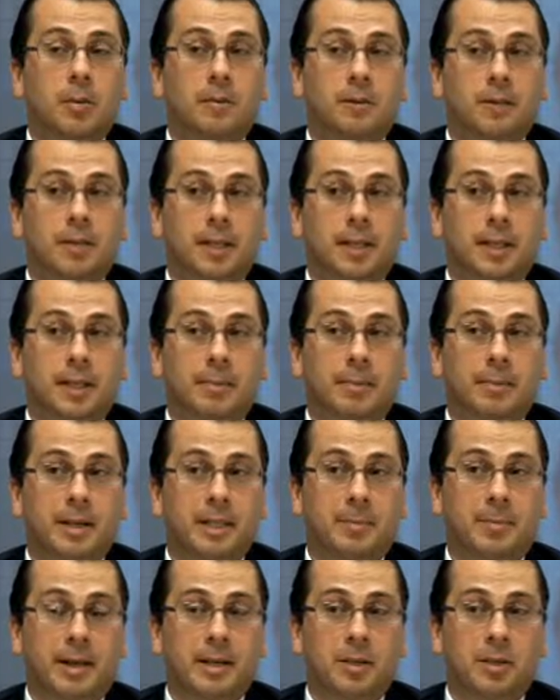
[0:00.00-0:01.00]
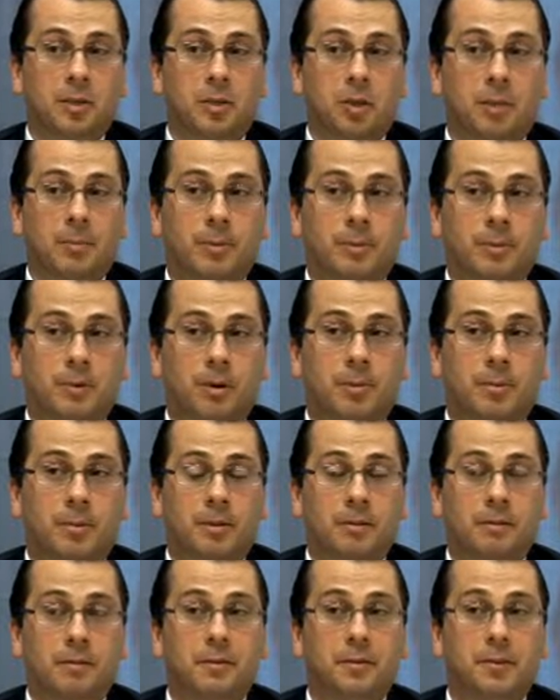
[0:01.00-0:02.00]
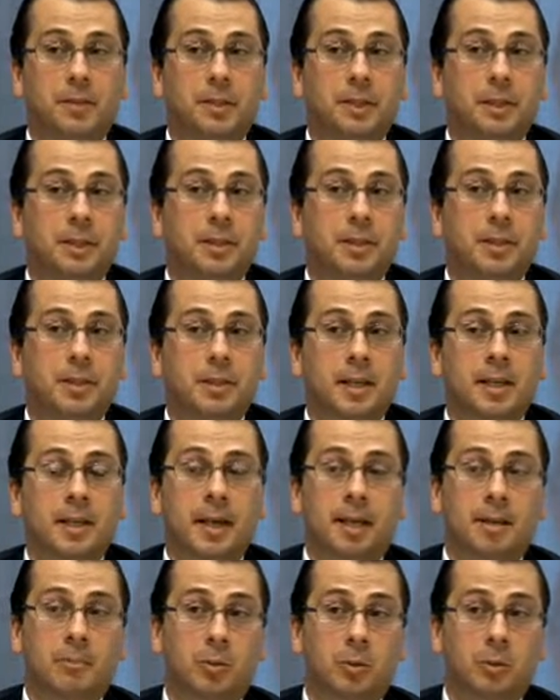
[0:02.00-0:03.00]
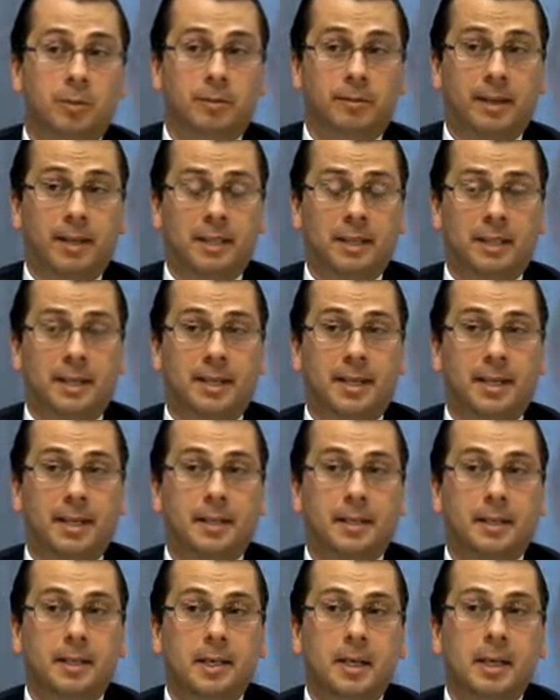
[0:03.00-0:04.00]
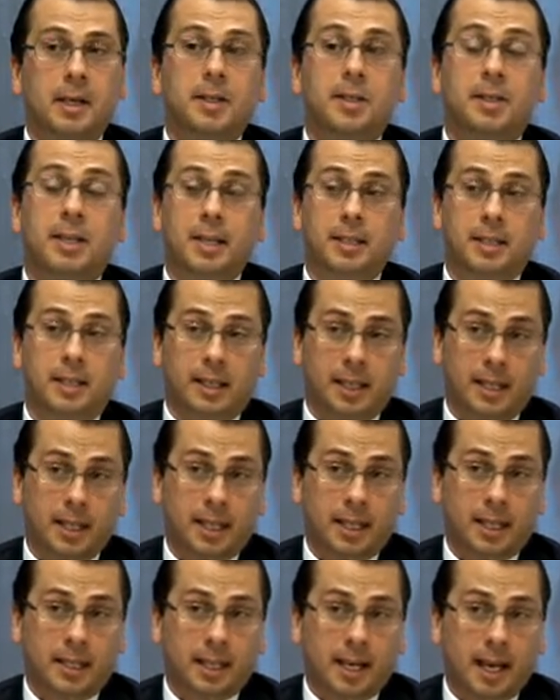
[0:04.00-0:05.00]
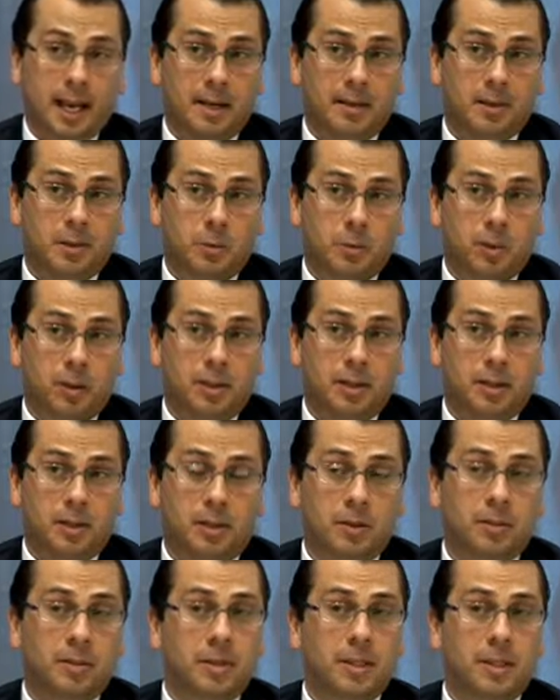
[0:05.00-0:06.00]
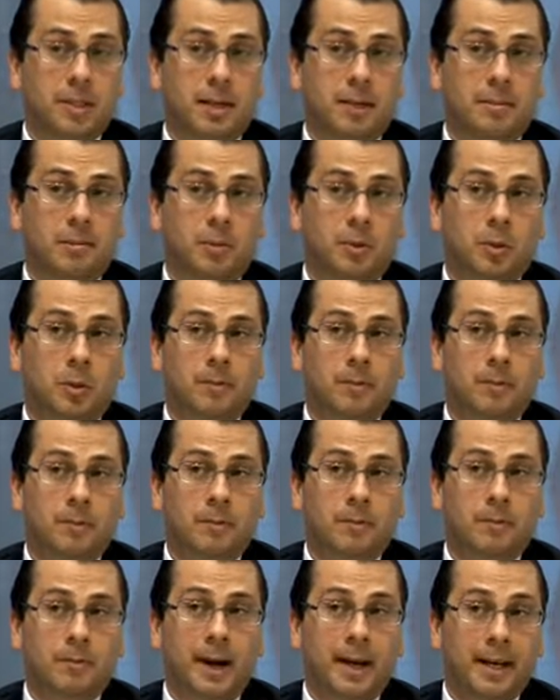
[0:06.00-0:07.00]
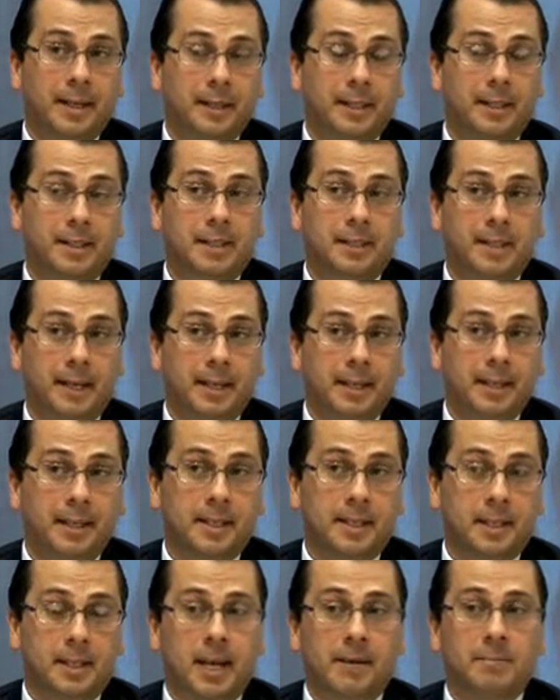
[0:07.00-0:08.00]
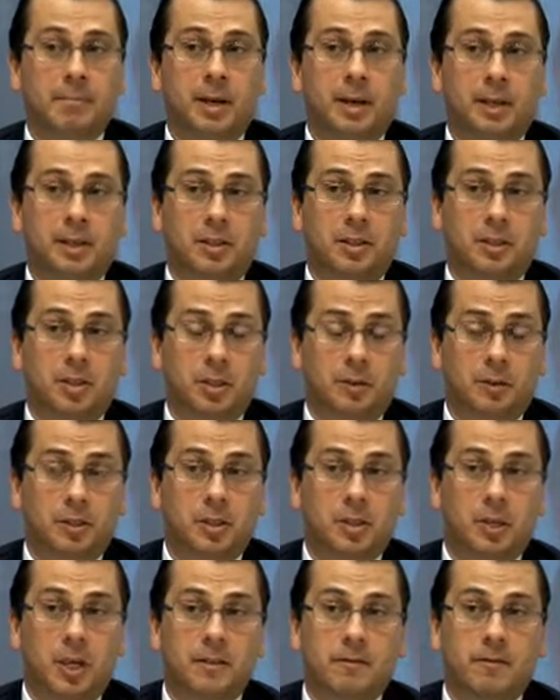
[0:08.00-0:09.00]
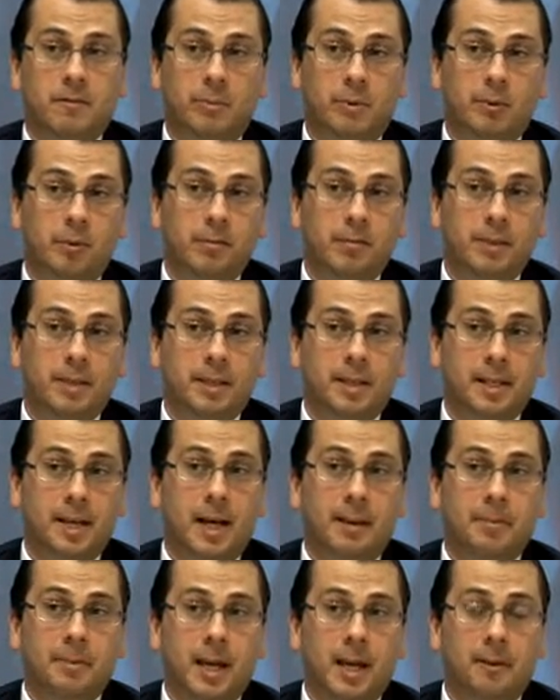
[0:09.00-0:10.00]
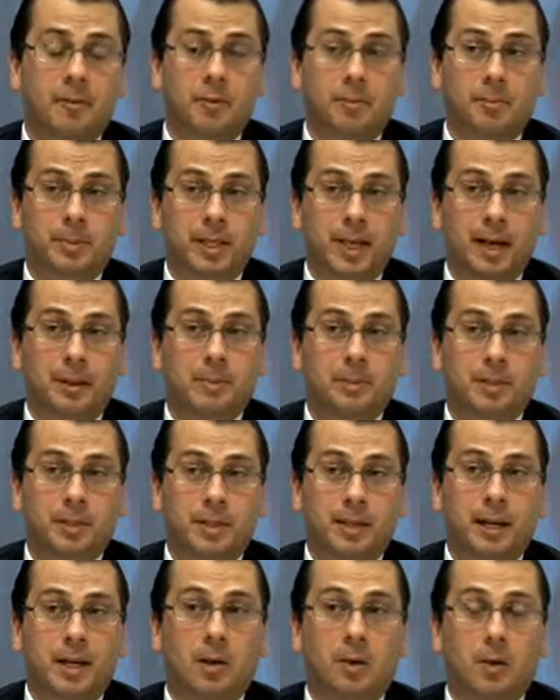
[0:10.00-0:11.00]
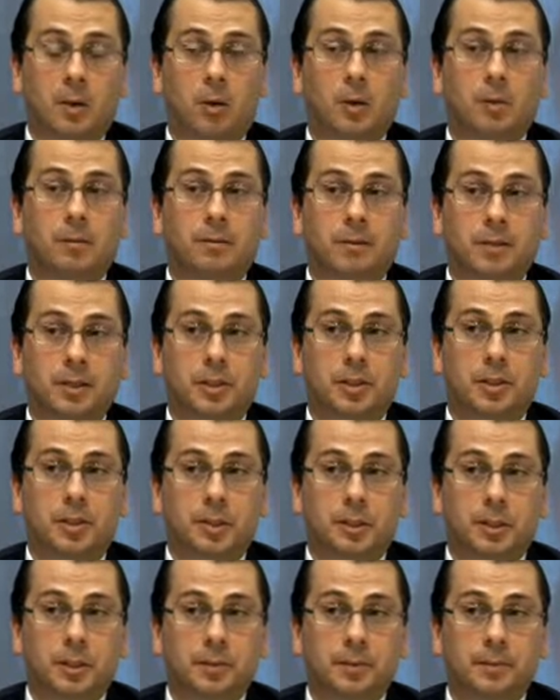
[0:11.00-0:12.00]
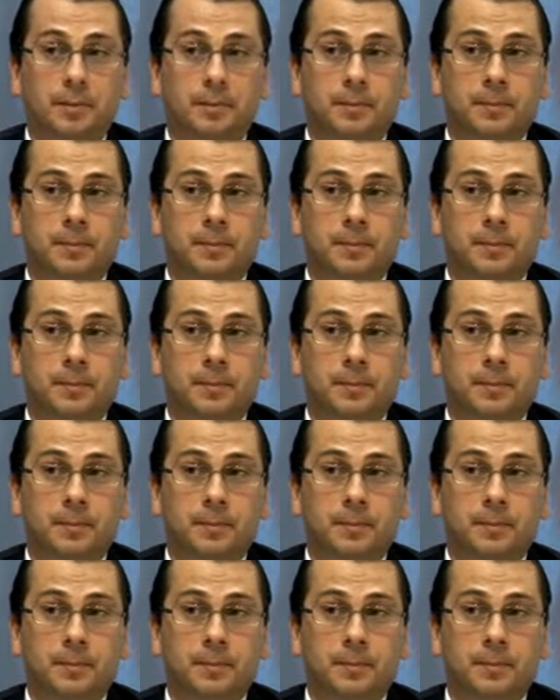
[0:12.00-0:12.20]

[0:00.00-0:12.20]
We've seen the best pace of jobs growth in a few years, and the unemployment rate is steady. So that's the key indicator to watch. As long as the unemployment rate is steady and the labour market is showing signs of improvement, the RBA will be able to stay on hold for this year.